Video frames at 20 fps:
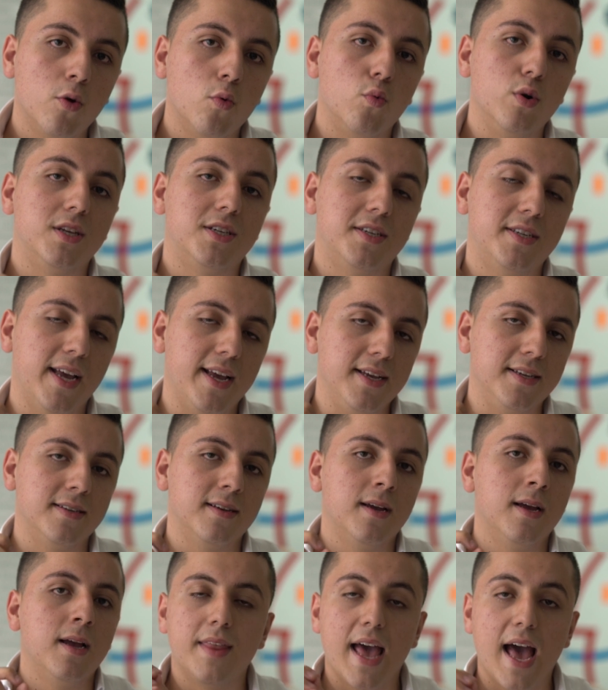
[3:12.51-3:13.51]
which says
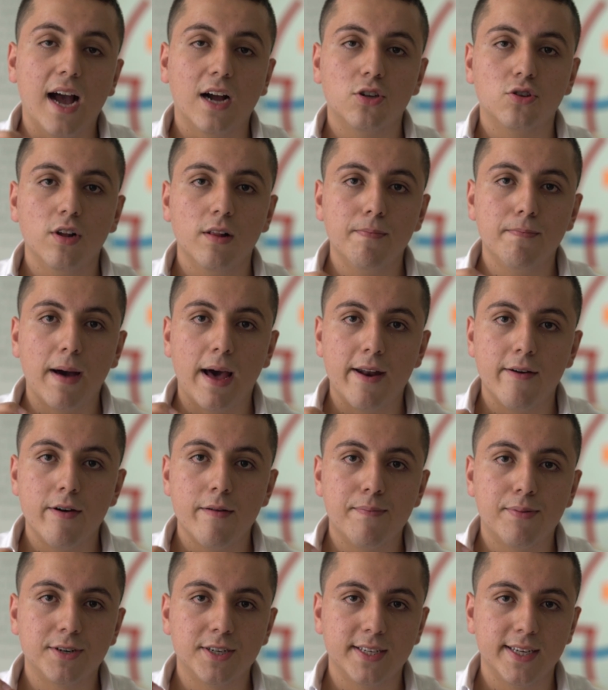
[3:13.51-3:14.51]
the actual battery
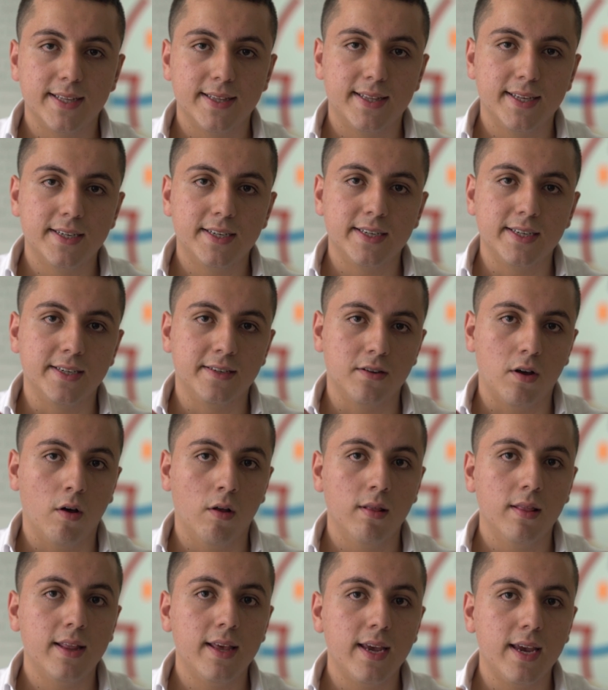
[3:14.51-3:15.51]
percentage is
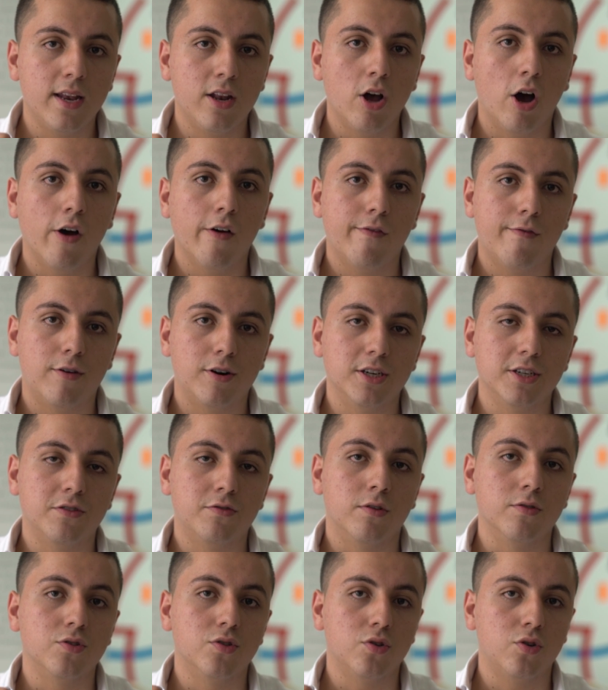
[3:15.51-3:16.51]
only enough for the
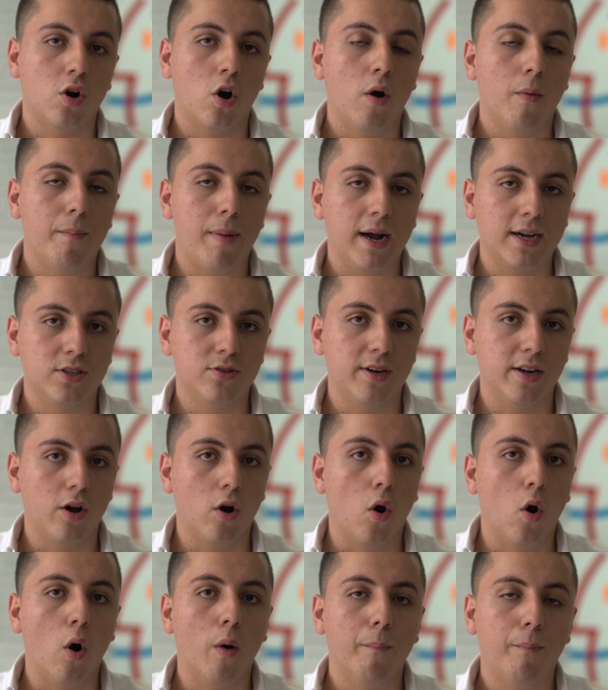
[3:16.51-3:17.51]
drone to come back to the
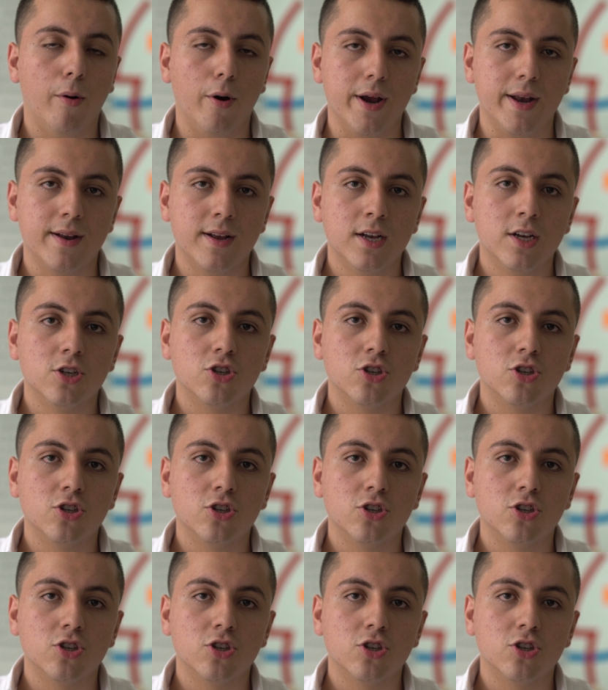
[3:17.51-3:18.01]
go home point.